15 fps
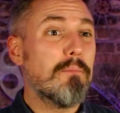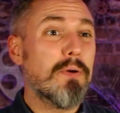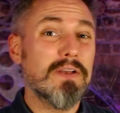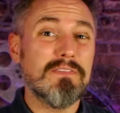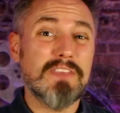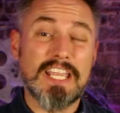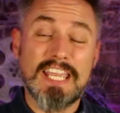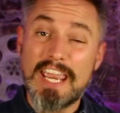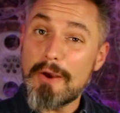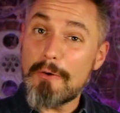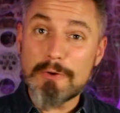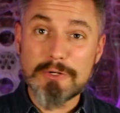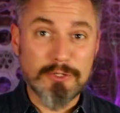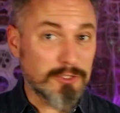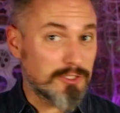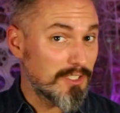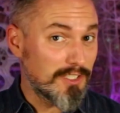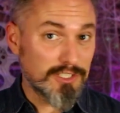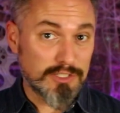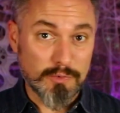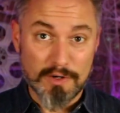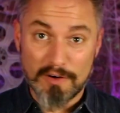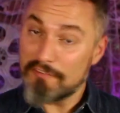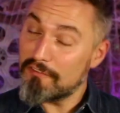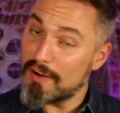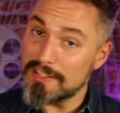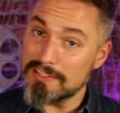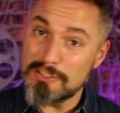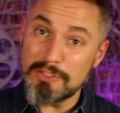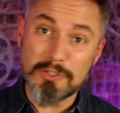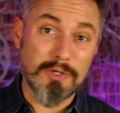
but the characters in this one are fun too.